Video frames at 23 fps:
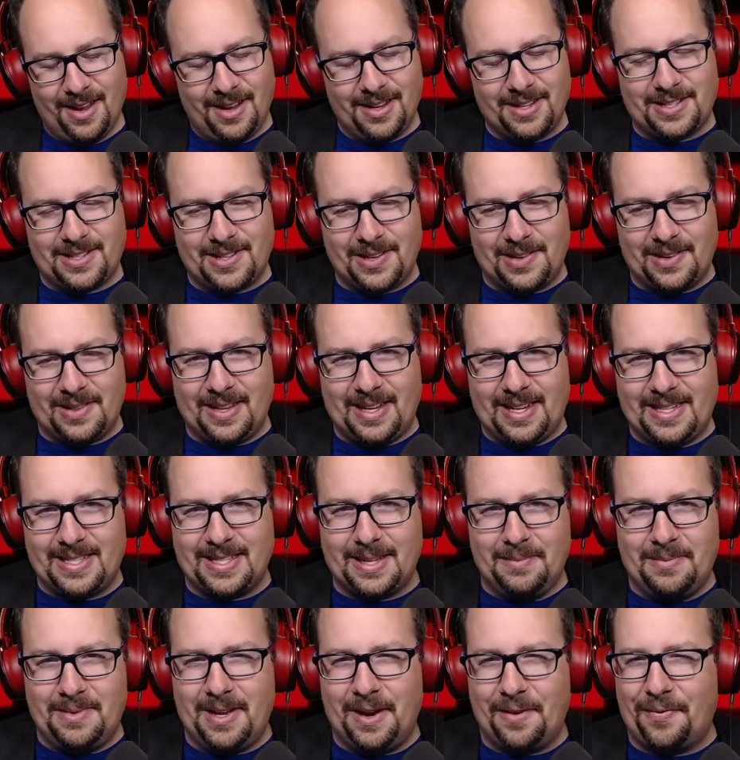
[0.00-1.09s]
Certainly
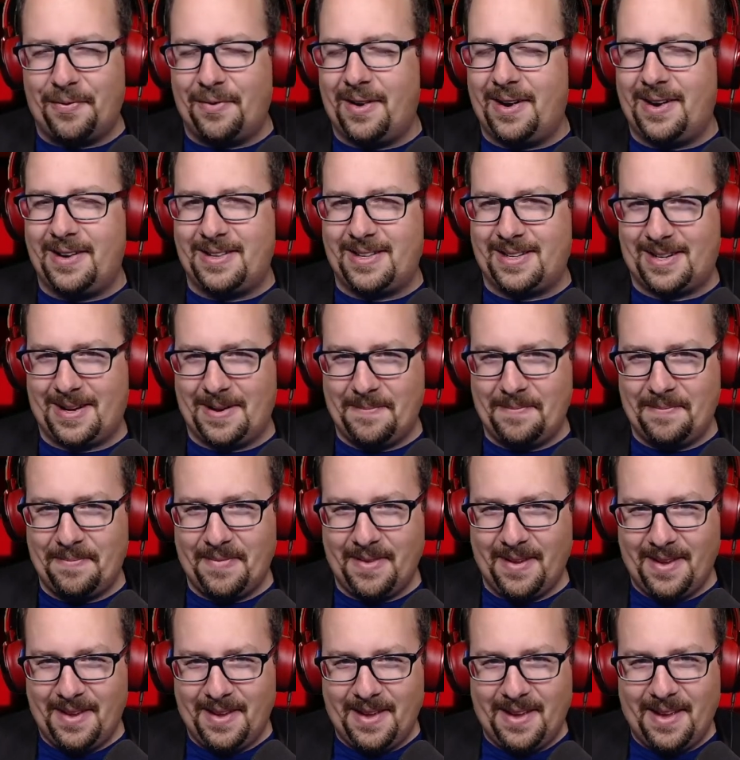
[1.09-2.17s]
some different
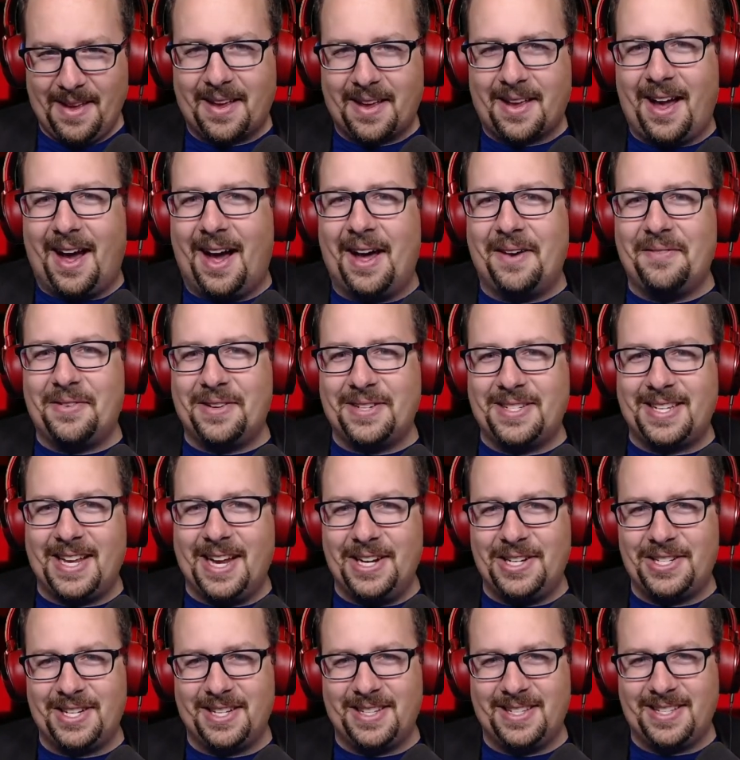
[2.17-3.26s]

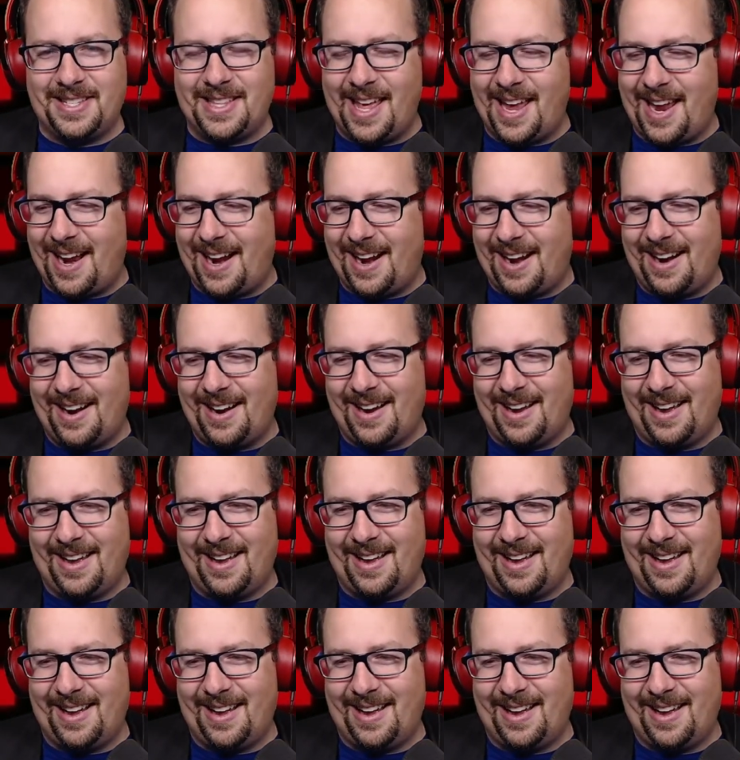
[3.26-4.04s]
conversations there.